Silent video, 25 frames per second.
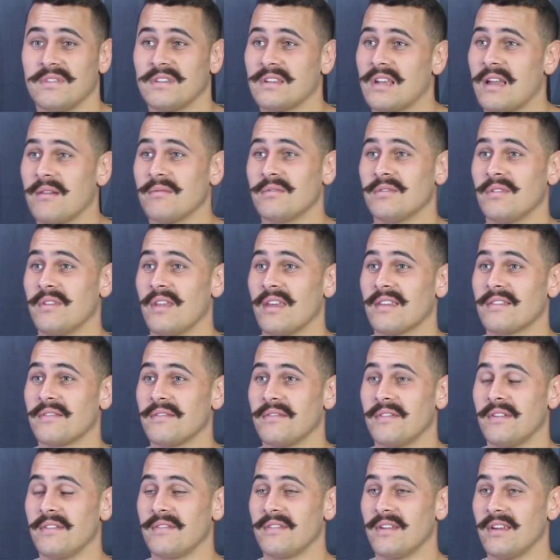come
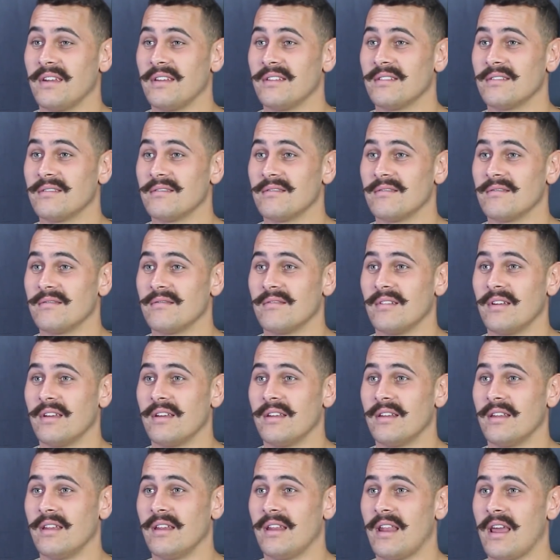2015,
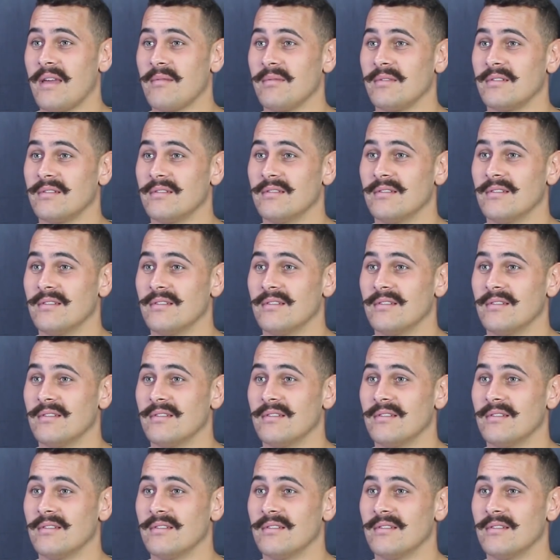it happened.